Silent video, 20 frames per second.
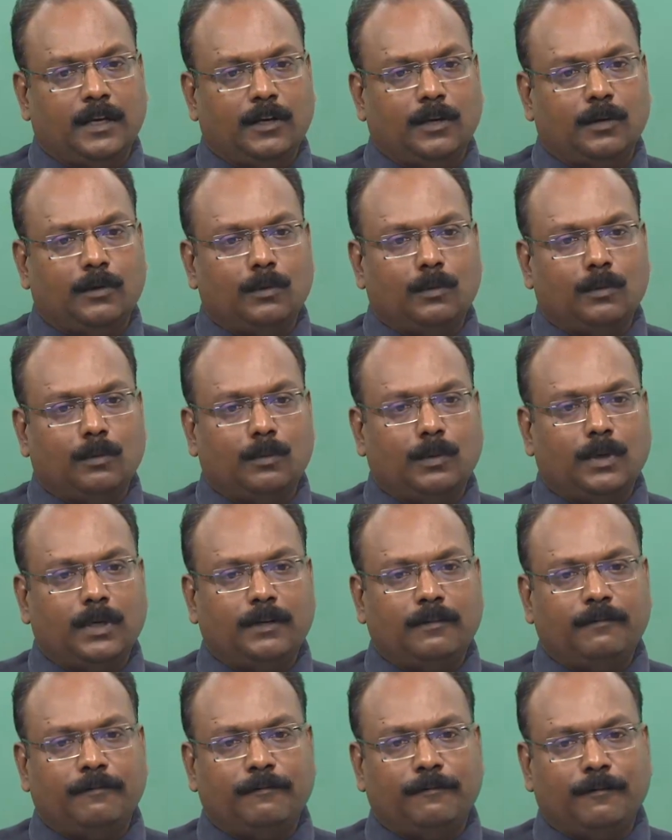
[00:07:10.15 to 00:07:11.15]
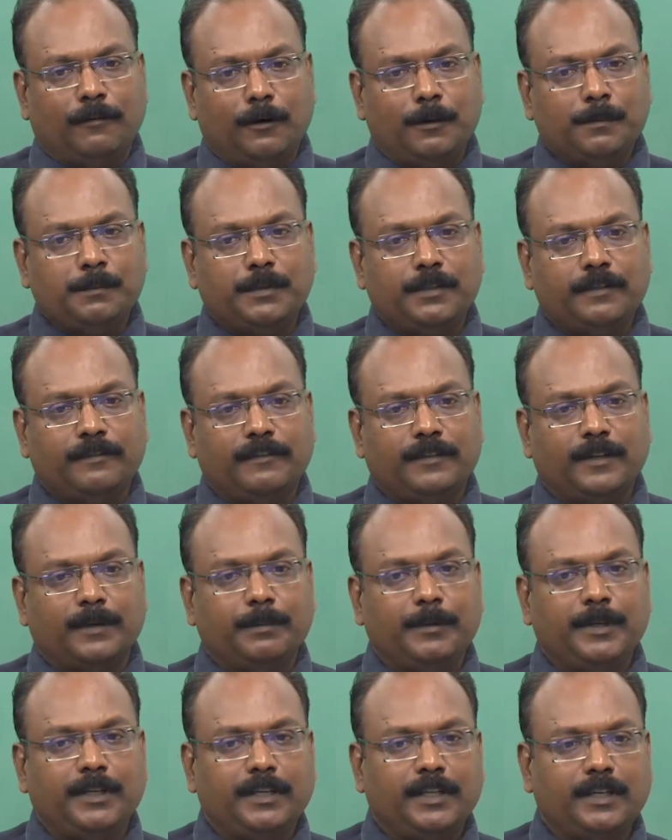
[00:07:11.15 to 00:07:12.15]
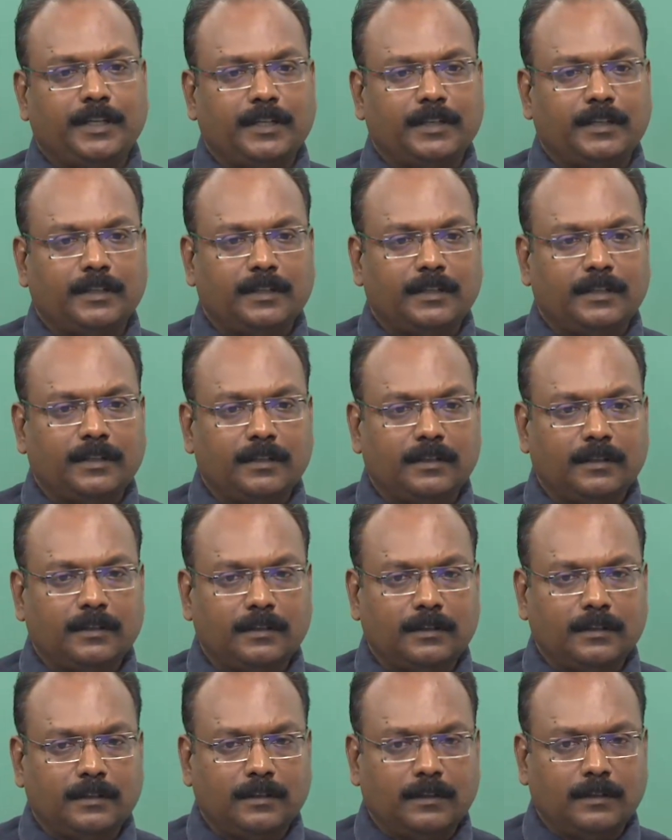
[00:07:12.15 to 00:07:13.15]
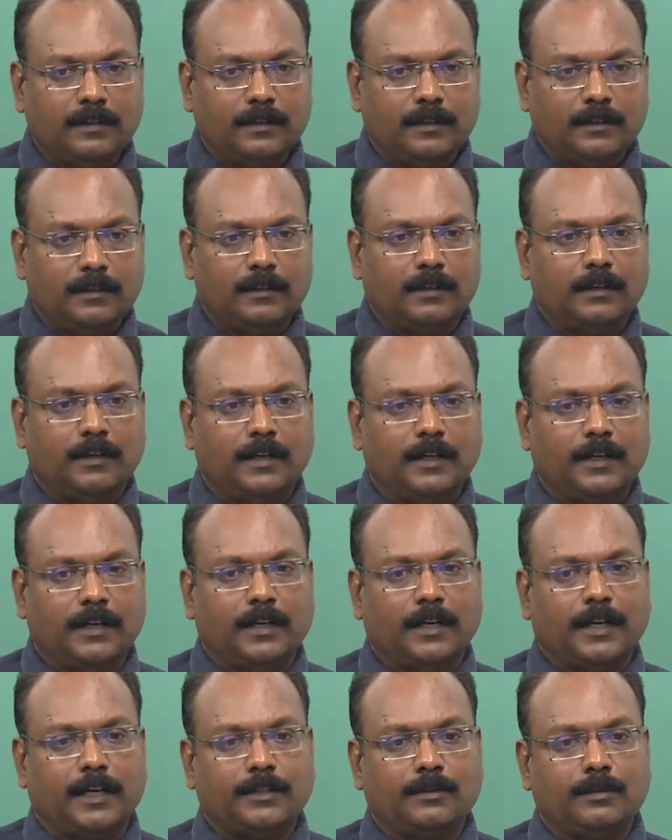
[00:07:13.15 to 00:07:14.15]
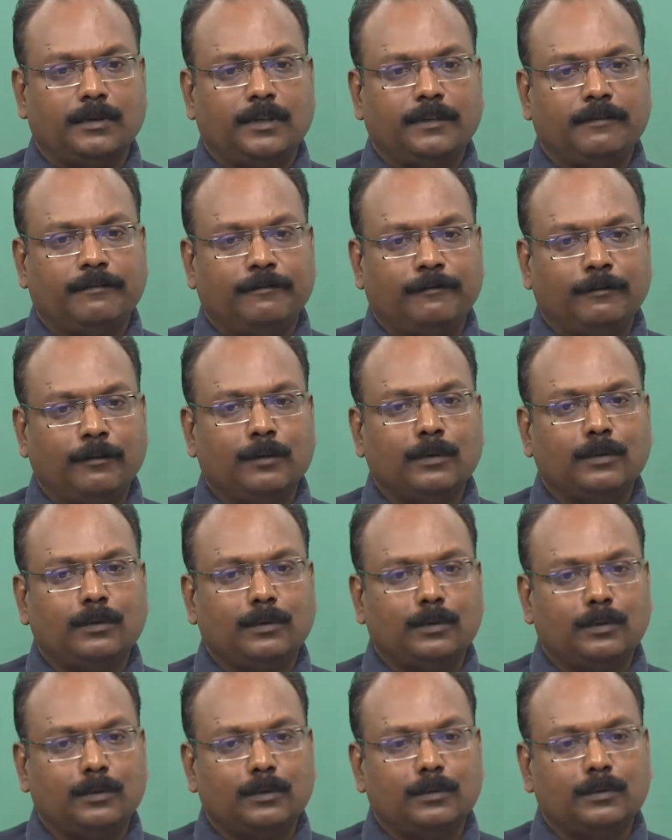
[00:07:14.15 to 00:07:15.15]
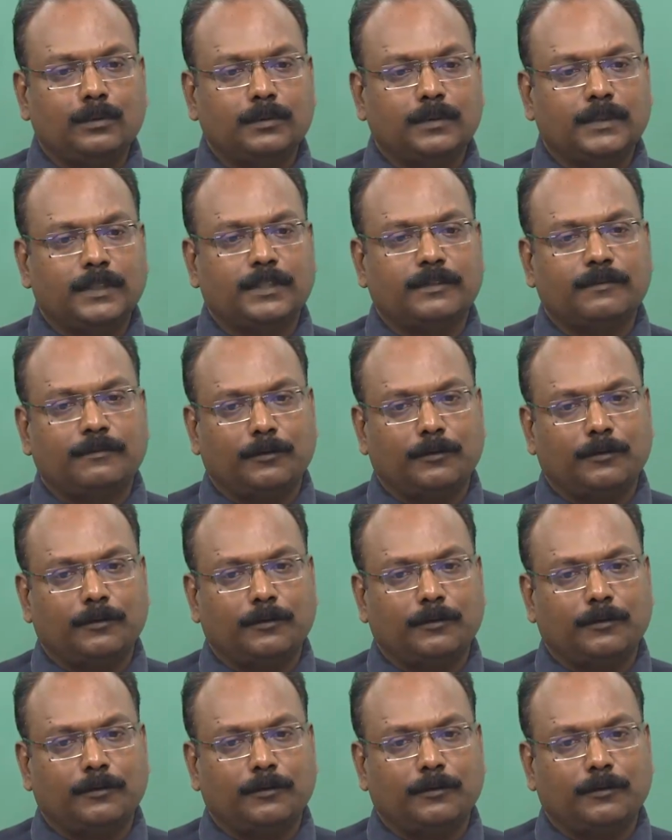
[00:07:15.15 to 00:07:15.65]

Now, what forms of communication actually flow through these